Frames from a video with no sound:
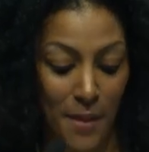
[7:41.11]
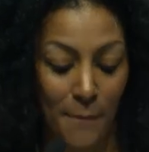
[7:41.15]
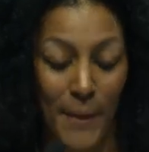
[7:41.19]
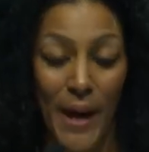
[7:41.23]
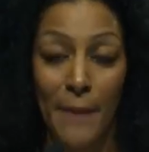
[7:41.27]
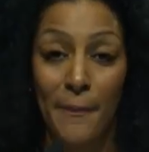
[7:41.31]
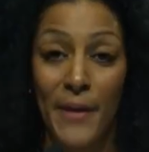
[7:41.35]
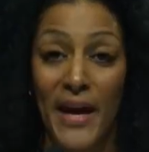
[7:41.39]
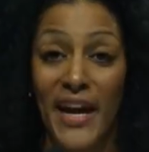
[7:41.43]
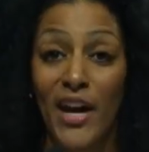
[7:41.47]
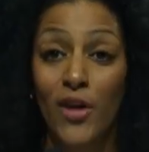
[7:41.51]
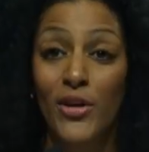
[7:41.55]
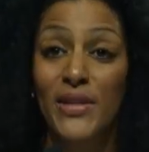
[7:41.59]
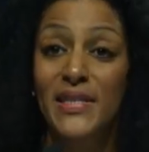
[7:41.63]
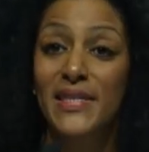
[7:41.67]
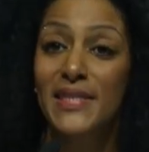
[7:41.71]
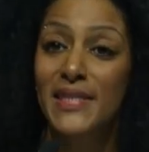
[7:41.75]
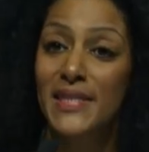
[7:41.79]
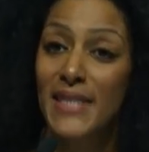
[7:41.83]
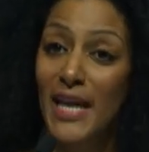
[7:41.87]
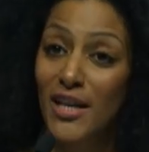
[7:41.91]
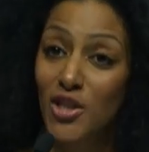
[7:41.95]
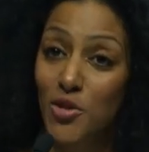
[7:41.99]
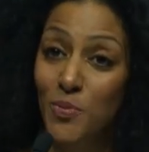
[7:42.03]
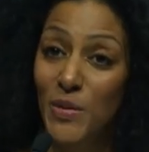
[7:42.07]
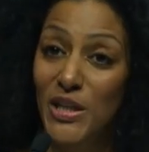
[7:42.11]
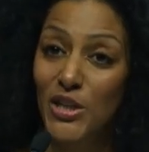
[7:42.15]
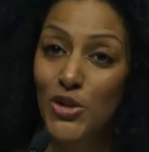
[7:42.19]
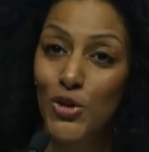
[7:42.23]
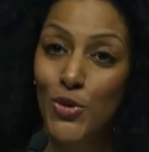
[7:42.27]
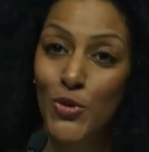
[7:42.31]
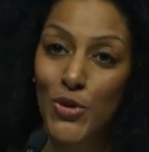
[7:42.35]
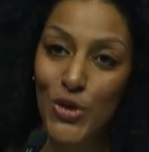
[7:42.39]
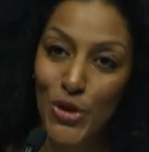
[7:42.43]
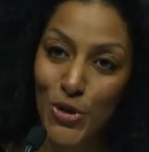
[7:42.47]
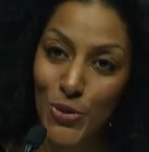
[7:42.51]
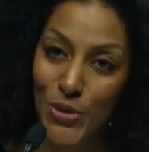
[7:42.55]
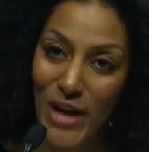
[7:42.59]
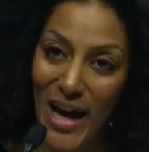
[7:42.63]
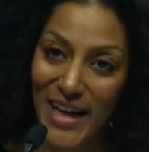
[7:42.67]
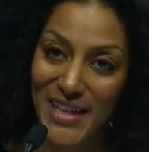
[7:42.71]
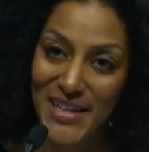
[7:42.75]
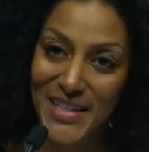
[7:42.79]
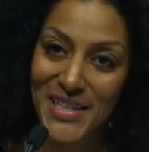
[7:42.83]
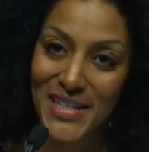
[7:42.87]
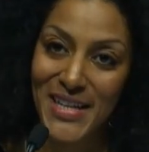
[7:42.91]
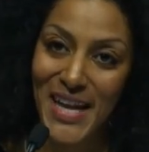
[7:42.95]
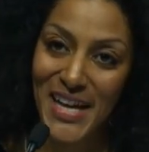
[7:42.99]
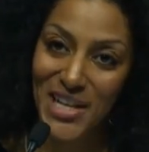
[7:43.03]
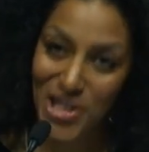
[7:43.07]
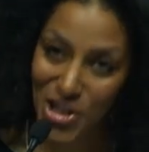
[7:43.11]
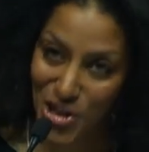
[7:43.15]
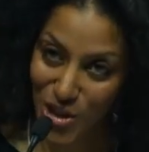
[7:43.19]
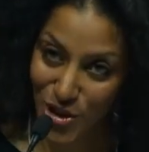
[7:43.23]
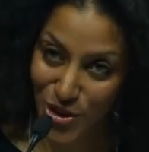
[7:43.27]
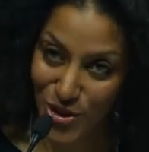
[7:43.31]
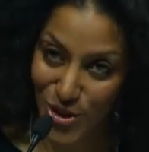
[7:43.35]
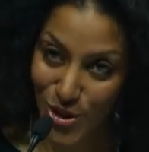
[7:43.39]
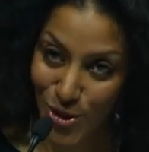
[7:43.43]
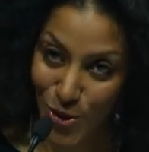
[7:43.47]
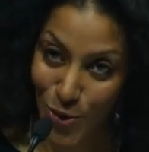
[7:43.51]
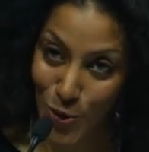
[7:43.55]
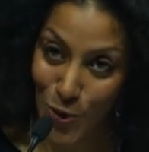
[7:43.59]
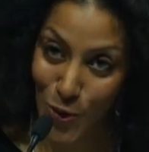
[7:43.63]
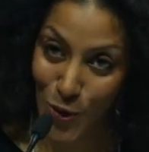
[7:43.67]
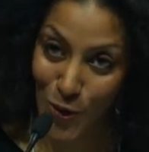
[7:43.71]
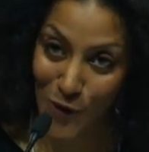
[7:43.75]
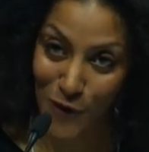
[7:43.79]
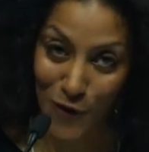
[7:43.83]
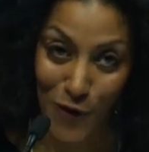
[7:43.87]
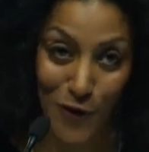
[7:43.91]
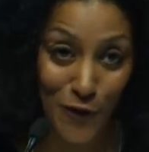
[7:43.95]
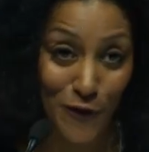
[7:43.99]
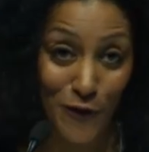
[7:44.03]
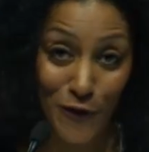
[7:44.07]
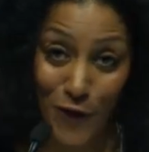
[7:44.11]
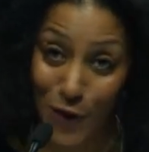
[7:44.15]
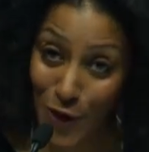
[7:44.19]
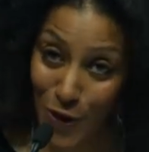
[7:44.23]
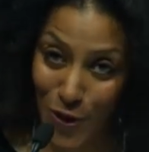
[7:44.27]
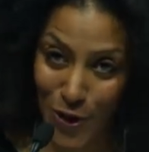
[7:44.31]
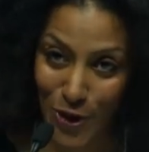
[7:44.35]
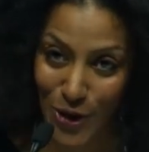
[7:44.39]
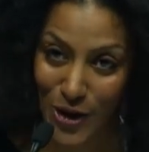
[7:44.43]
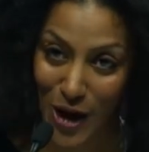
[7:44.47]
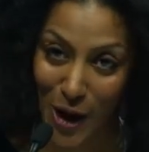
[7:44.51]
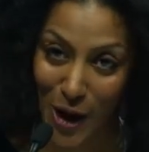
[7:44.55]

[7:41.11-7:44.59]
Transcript: my parents sent me to the United Nations School for further